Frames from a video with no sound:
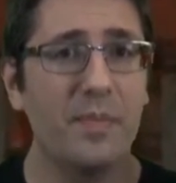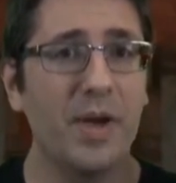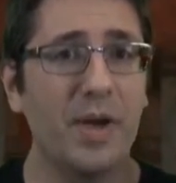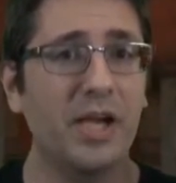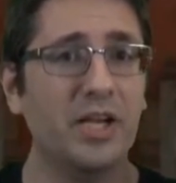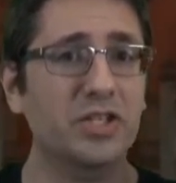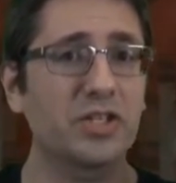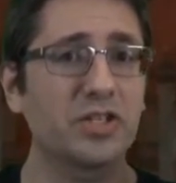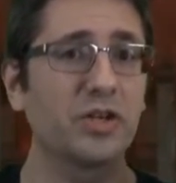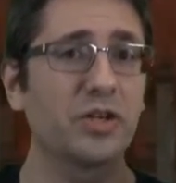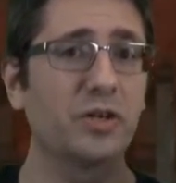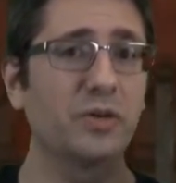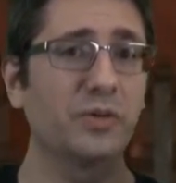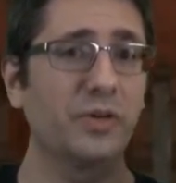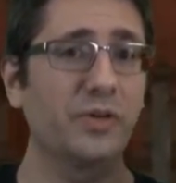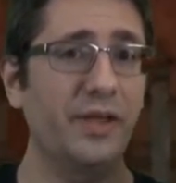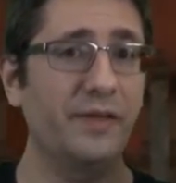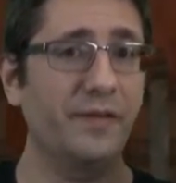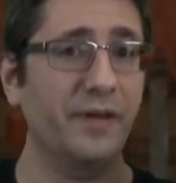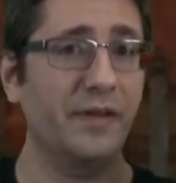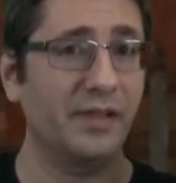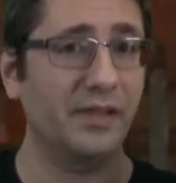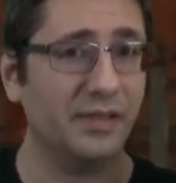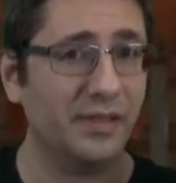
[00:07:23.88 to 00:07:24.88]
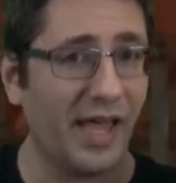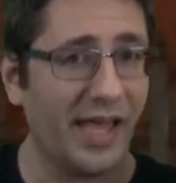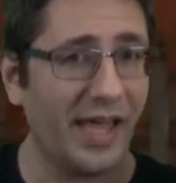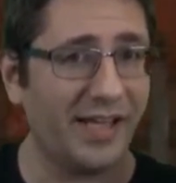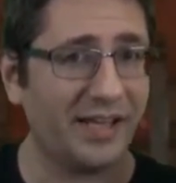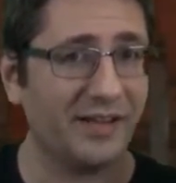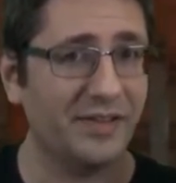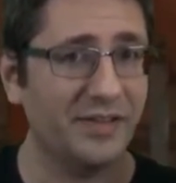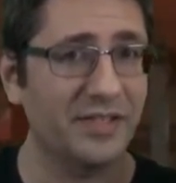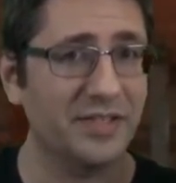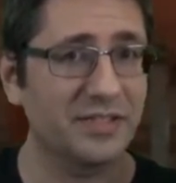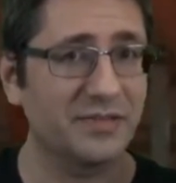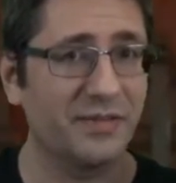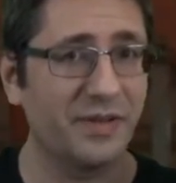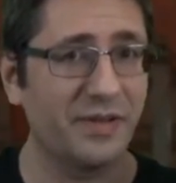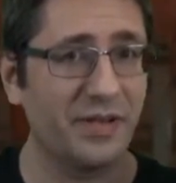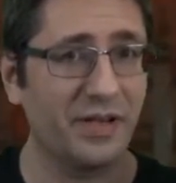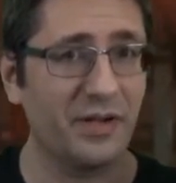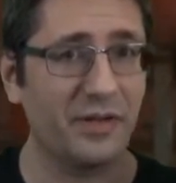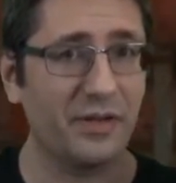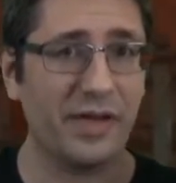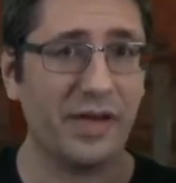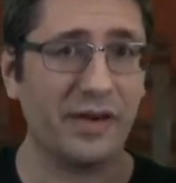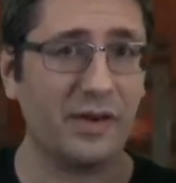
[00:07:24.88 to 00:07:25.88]
Make sure you leave a like on this
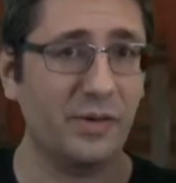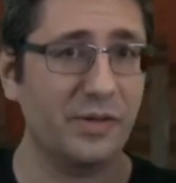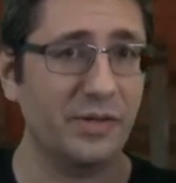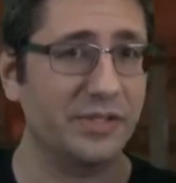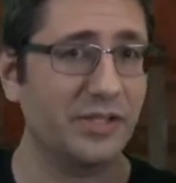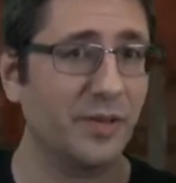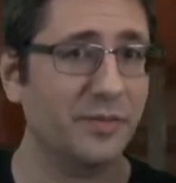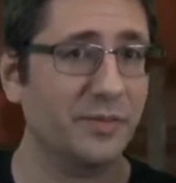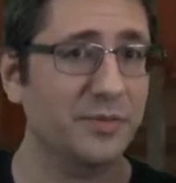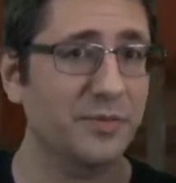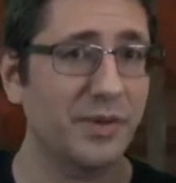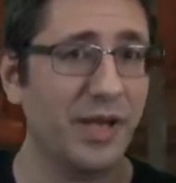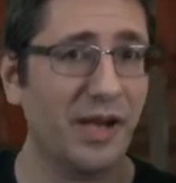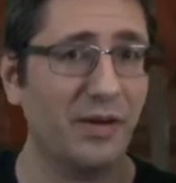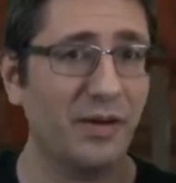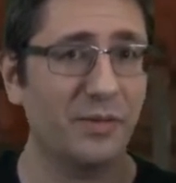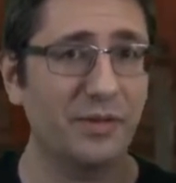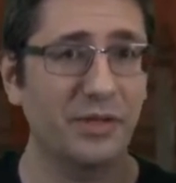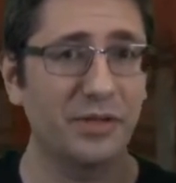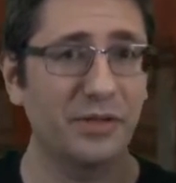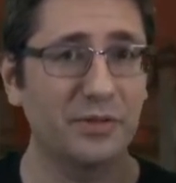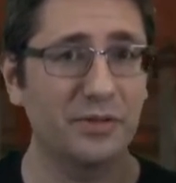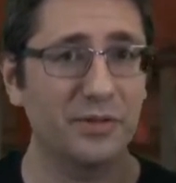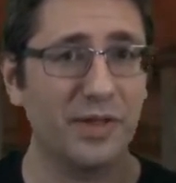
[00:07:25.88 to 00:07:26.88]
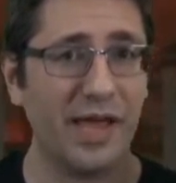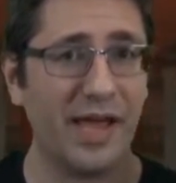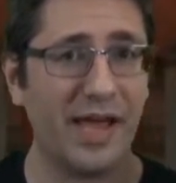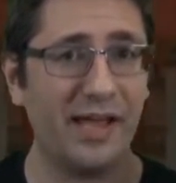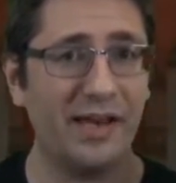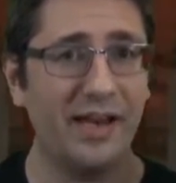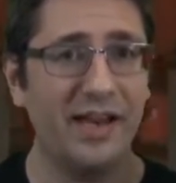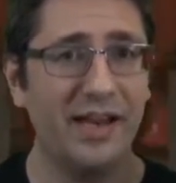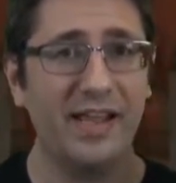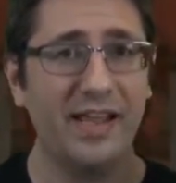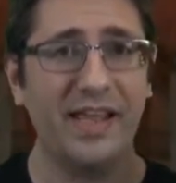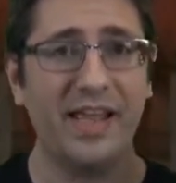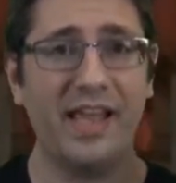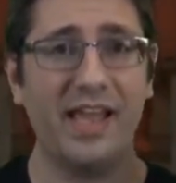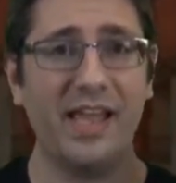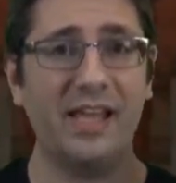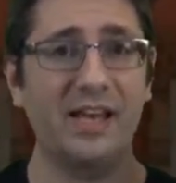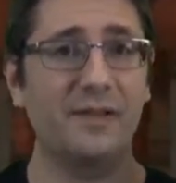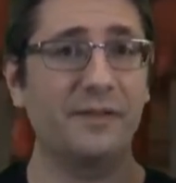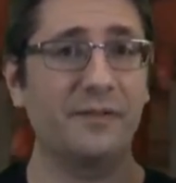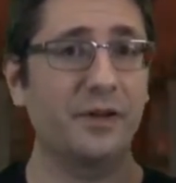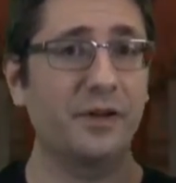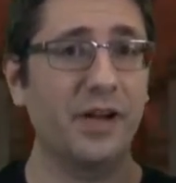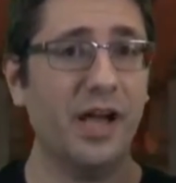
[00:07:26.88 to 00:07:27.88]
video. That always helps me out when you do that.
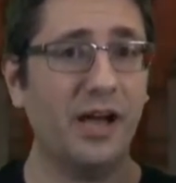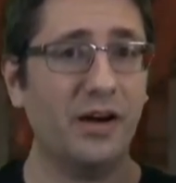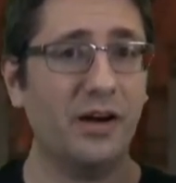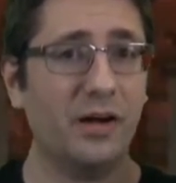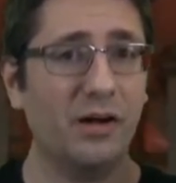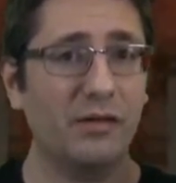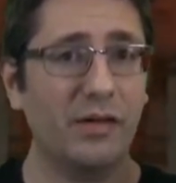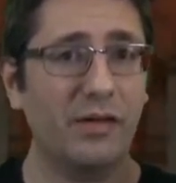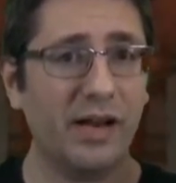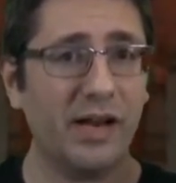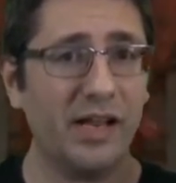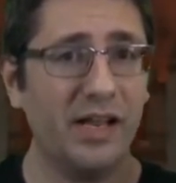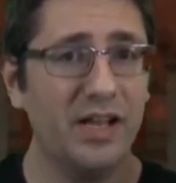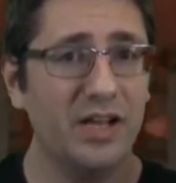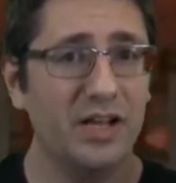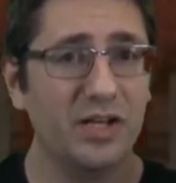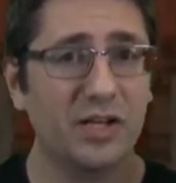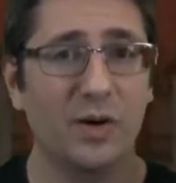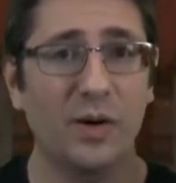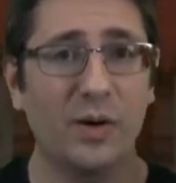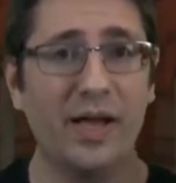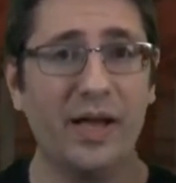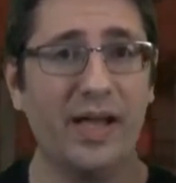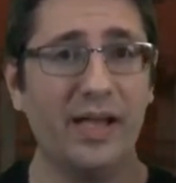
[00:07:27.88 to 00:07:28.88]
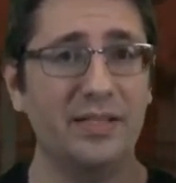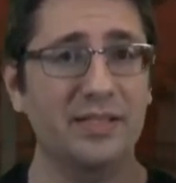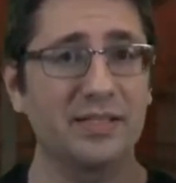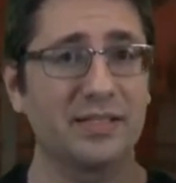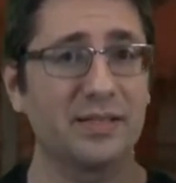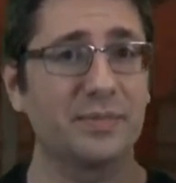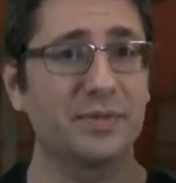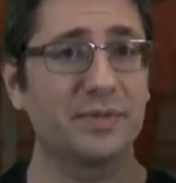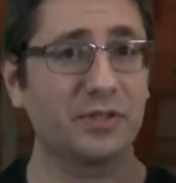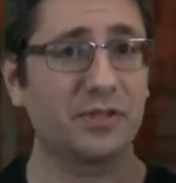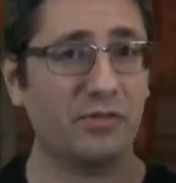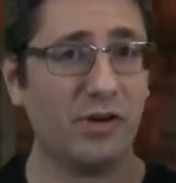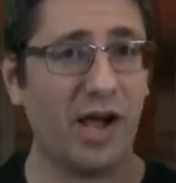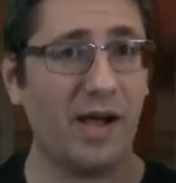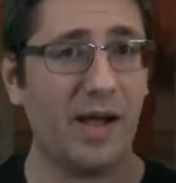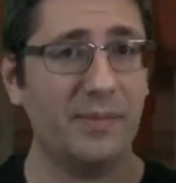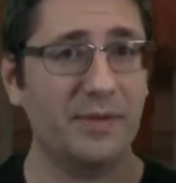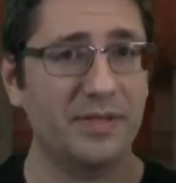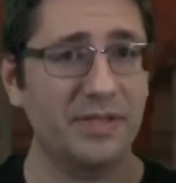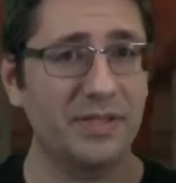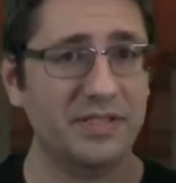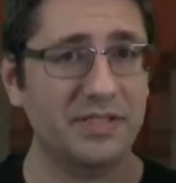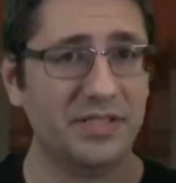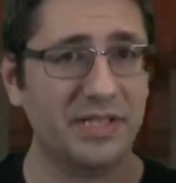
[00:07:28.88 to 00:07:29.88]
And if you're not already, go ahead and
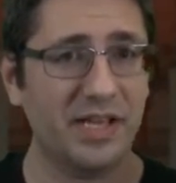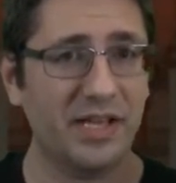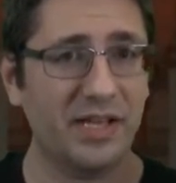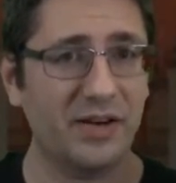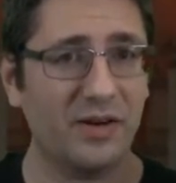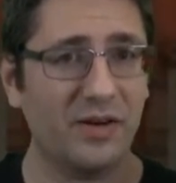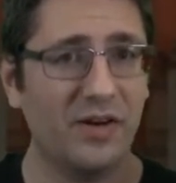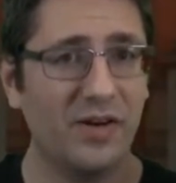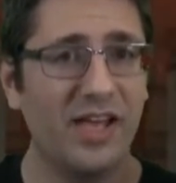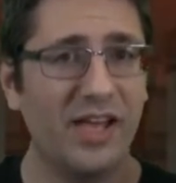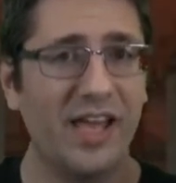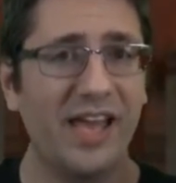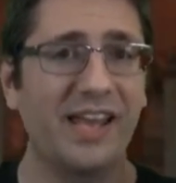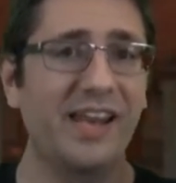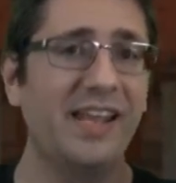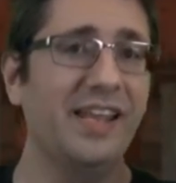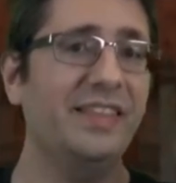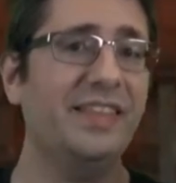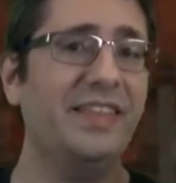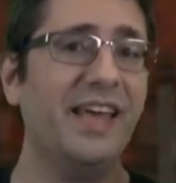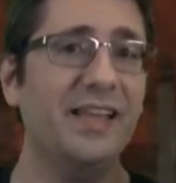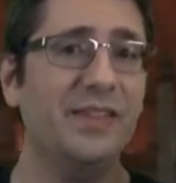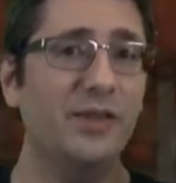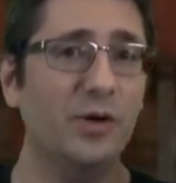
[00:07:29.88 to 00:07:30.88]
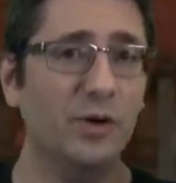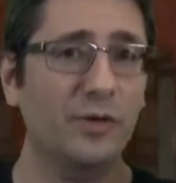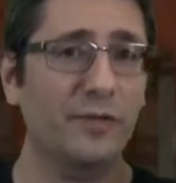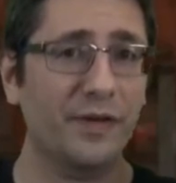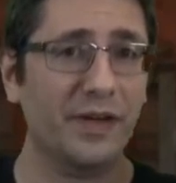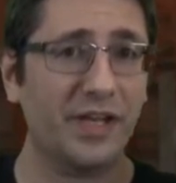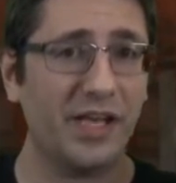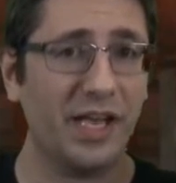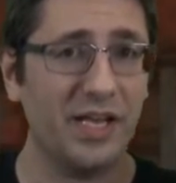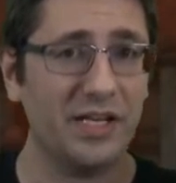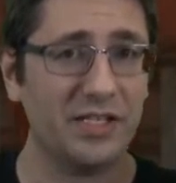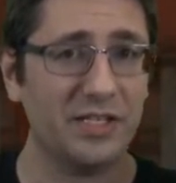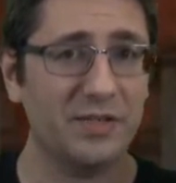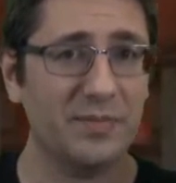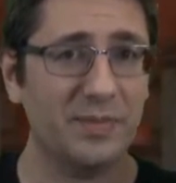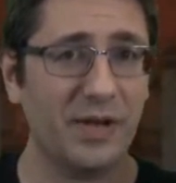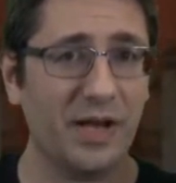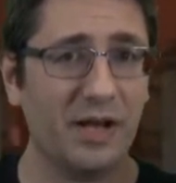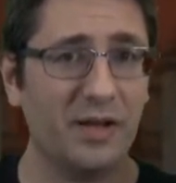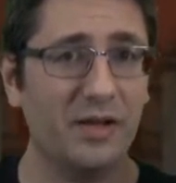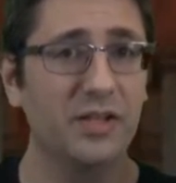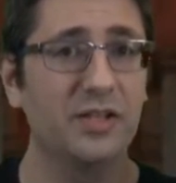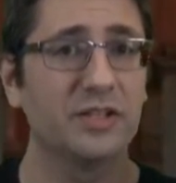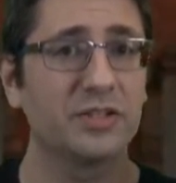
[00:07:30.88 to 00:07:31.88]
subscribe to this channel and hit that notification
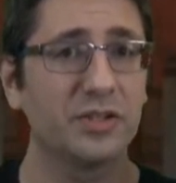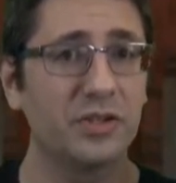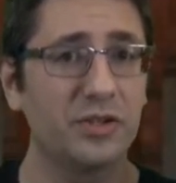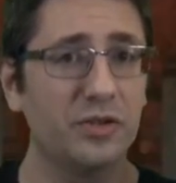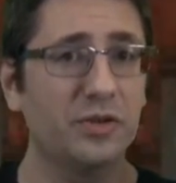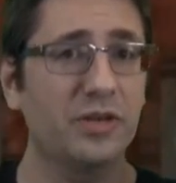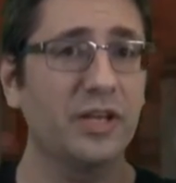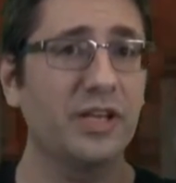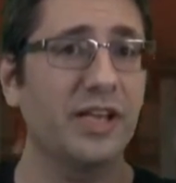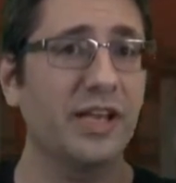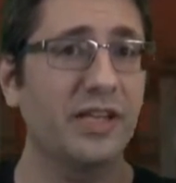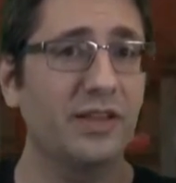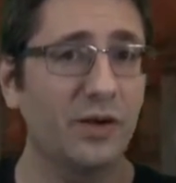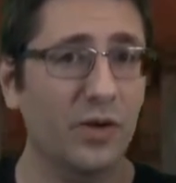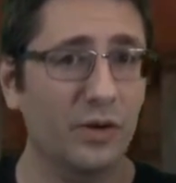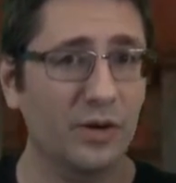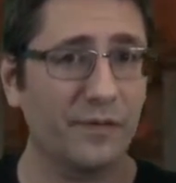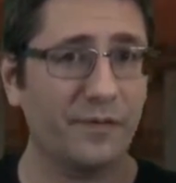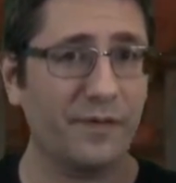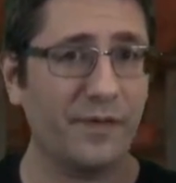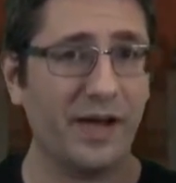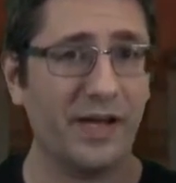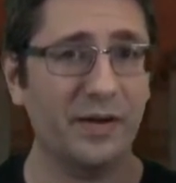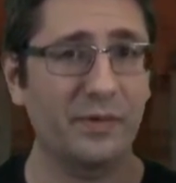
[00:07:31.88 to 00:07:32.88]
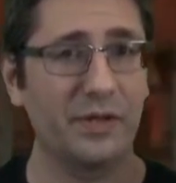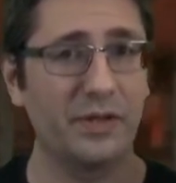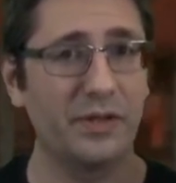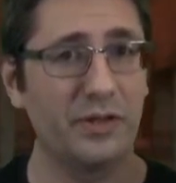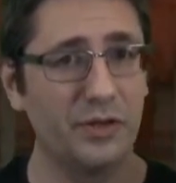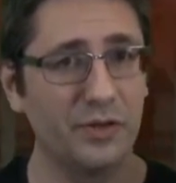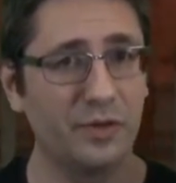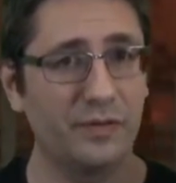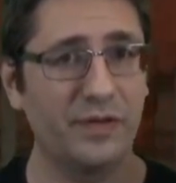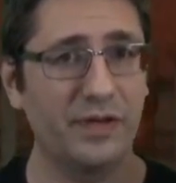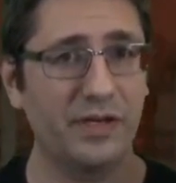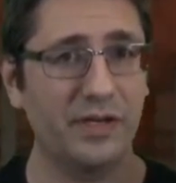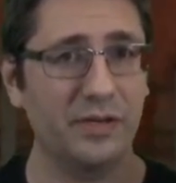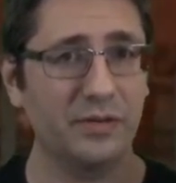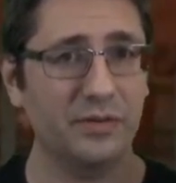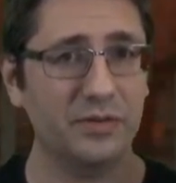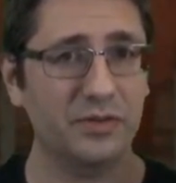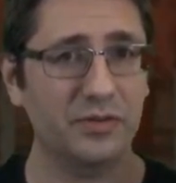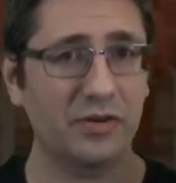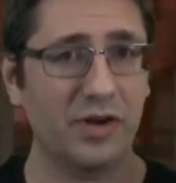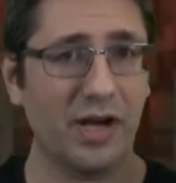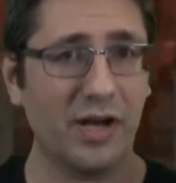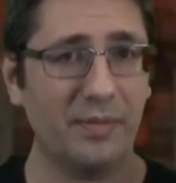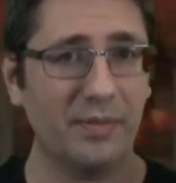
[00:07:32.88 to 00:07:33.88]
bell so you can get notified when new
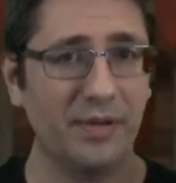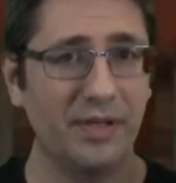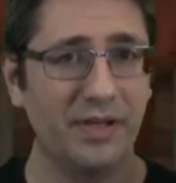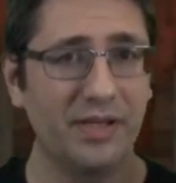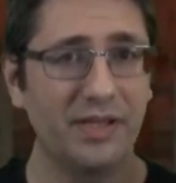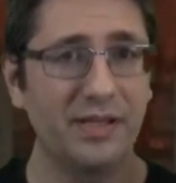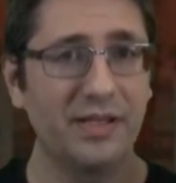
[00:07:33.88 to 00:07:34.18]
videos drop.